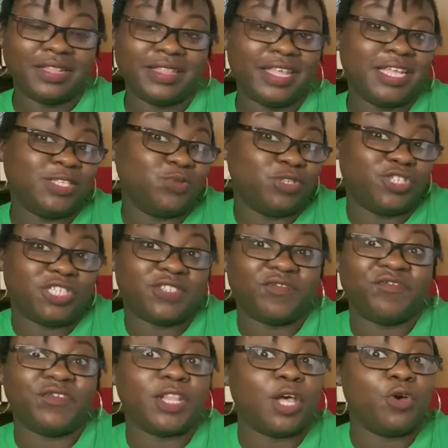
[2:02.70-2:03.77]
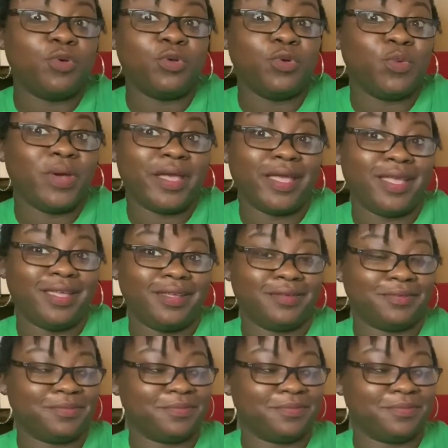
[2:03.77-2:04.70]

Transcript: things would just float away.